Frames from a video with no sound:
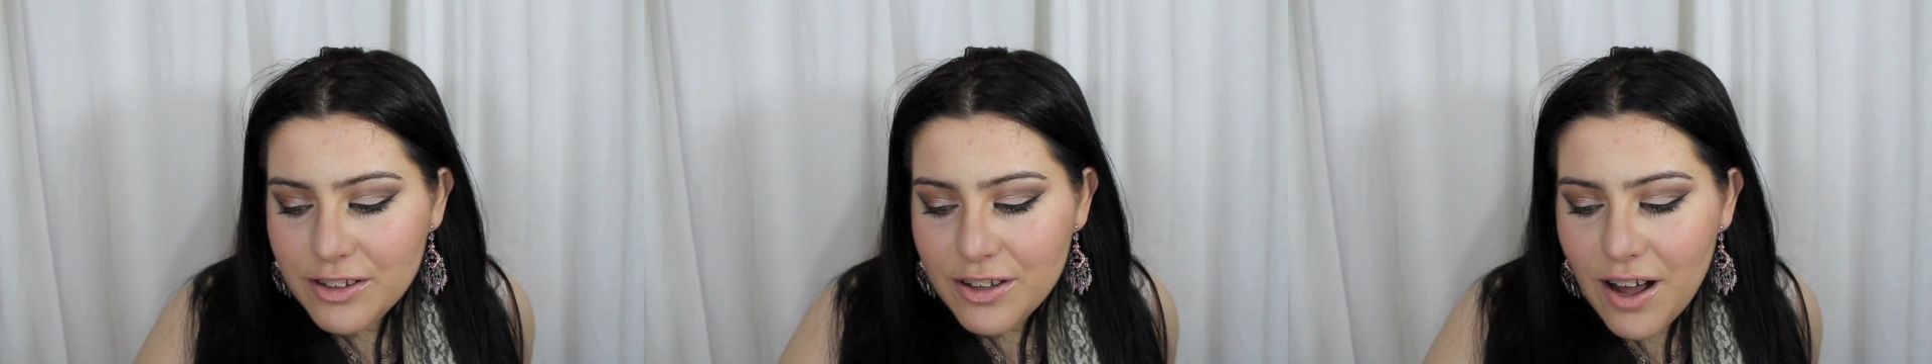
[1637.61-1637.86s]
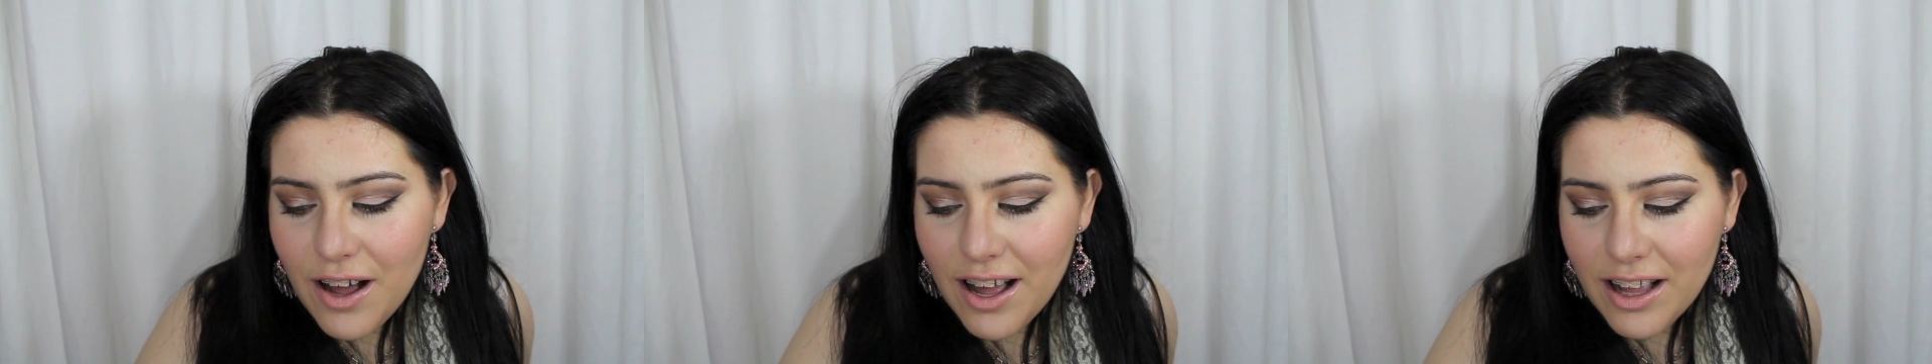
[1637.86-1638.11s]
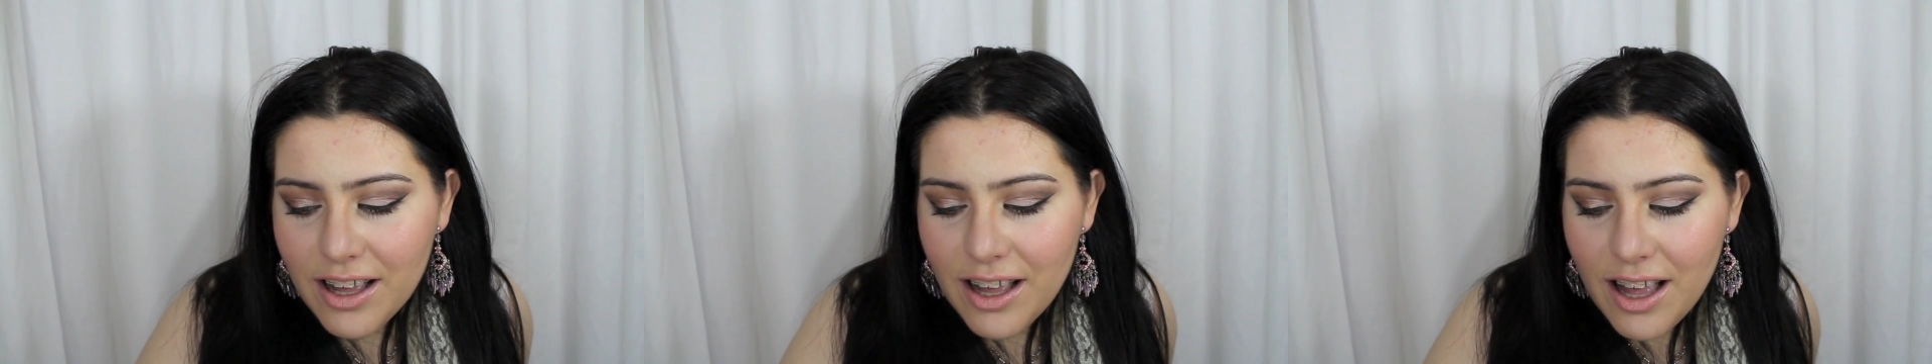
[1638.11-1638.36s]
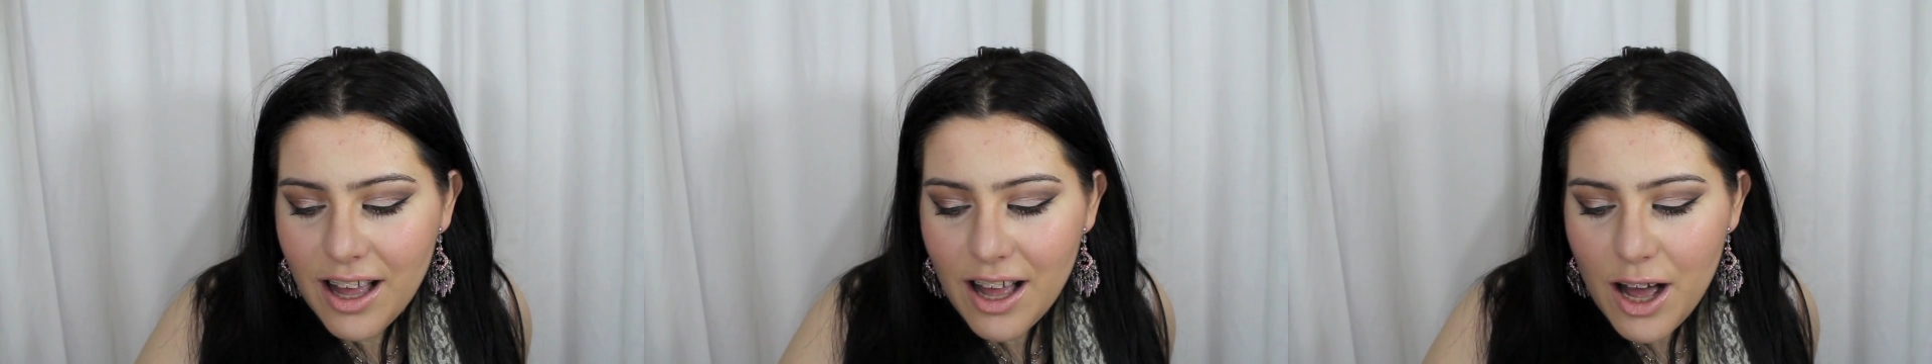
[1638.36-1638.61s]
talk
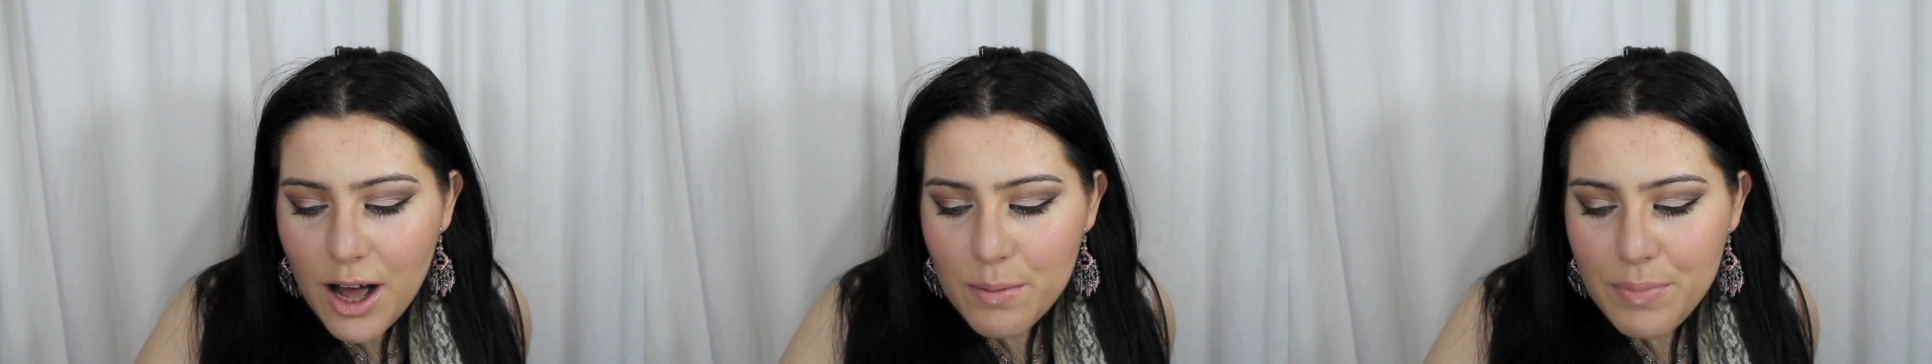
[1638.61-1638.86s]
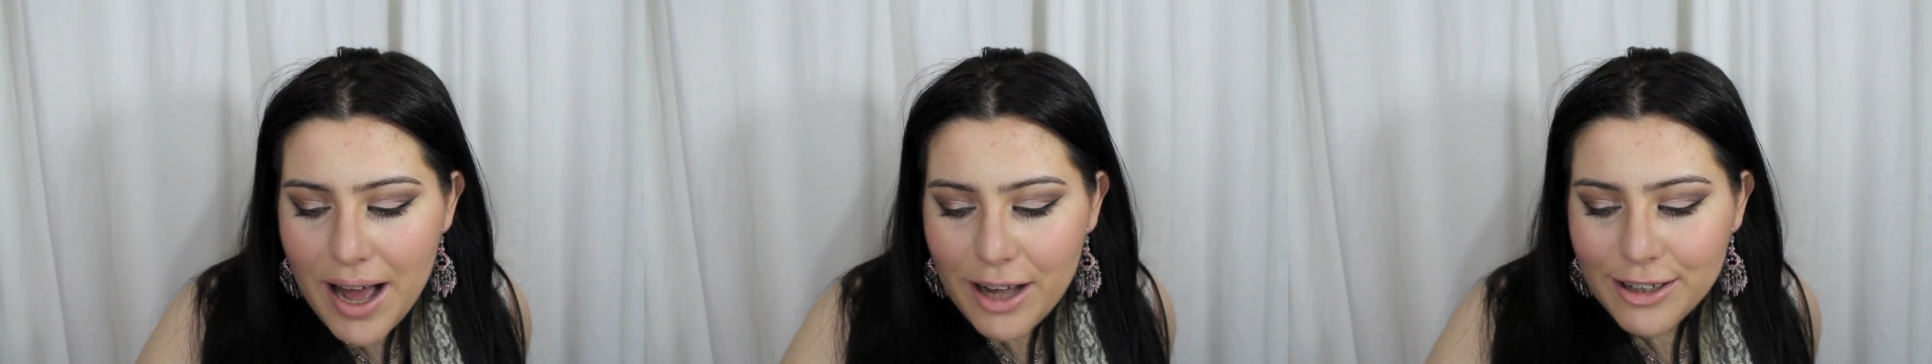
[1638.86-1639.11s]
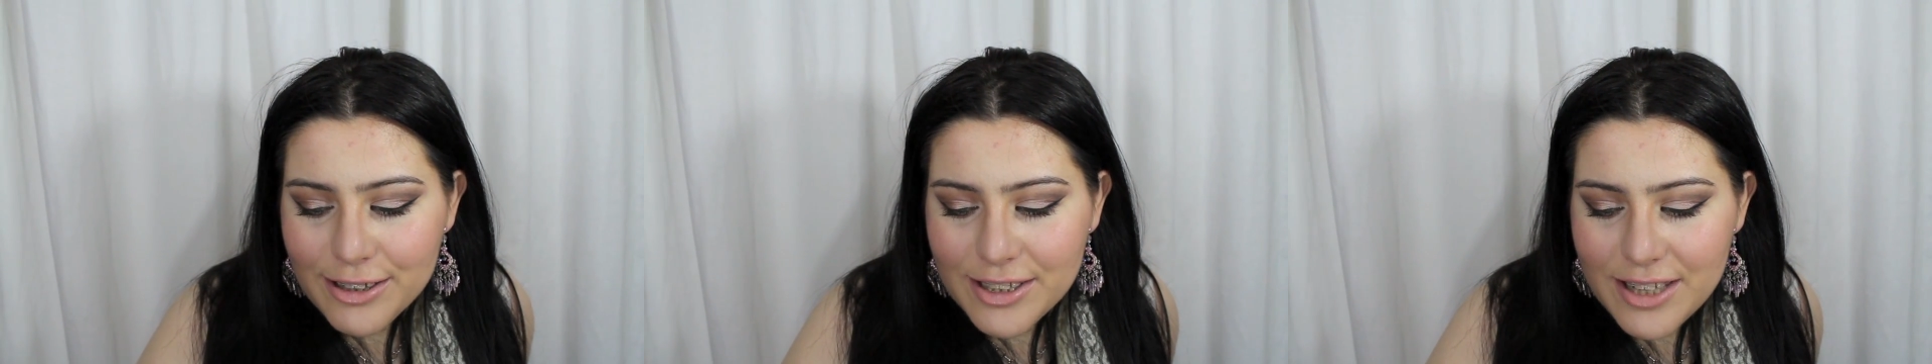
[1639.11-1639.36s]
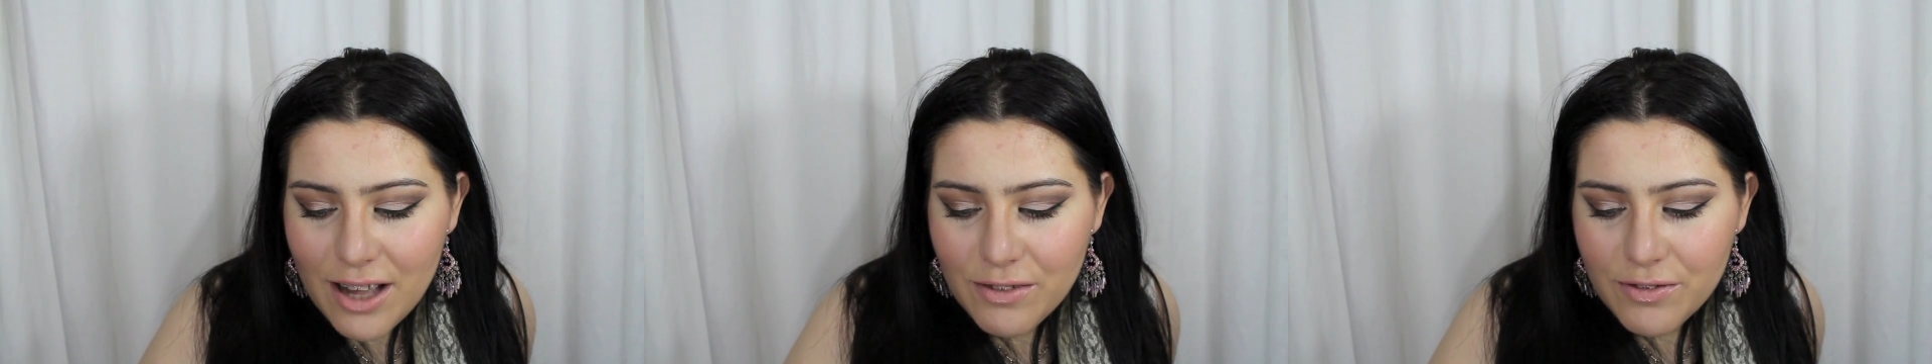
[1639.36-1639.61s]
about
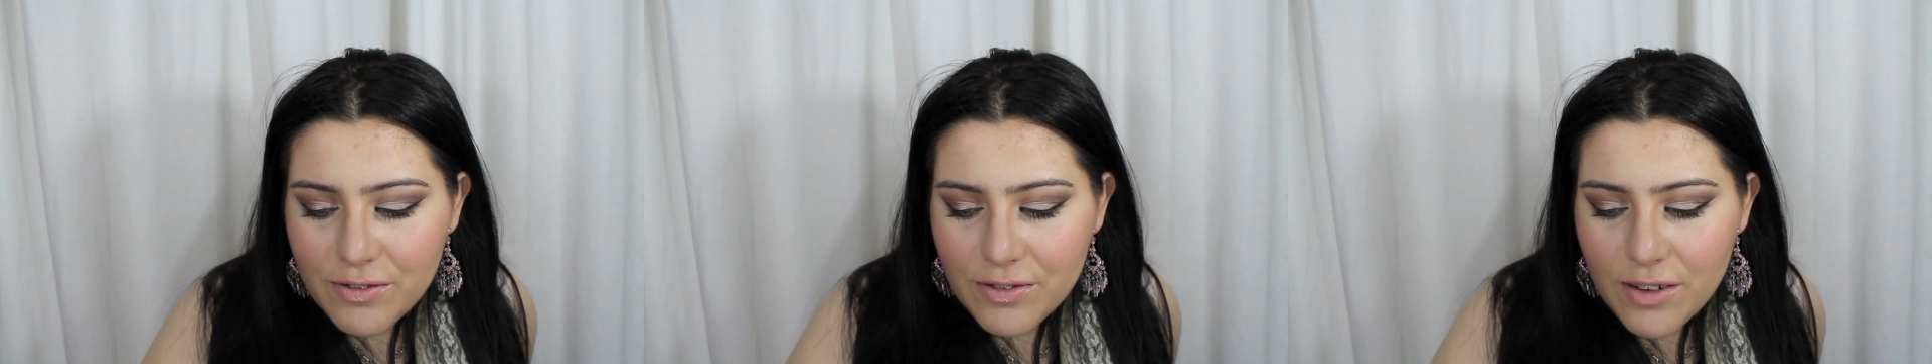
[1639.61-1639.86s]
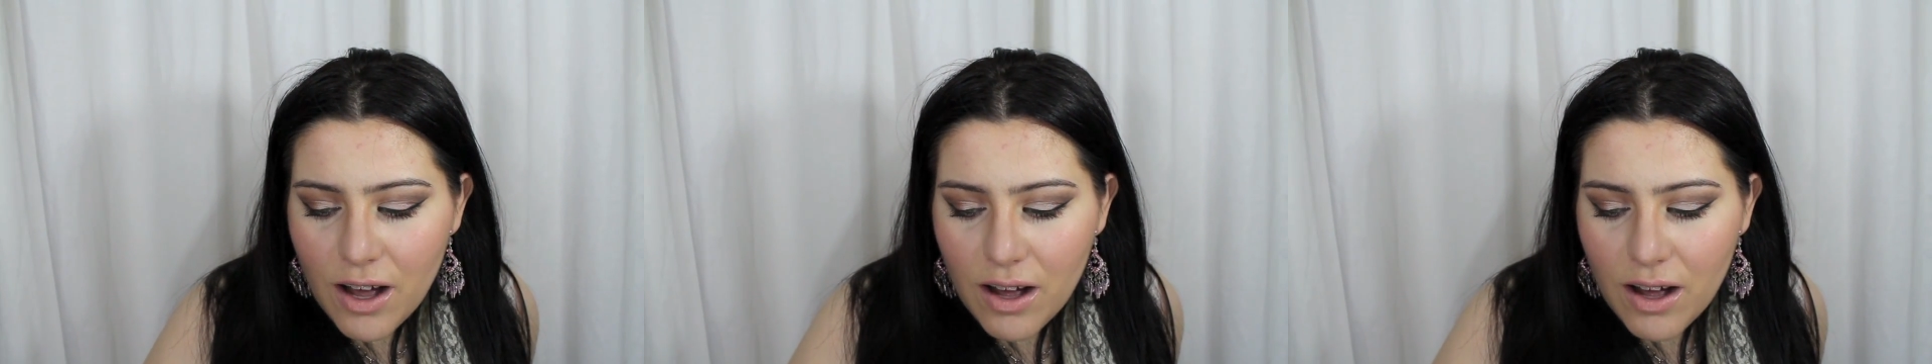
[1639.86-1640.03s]
yourself?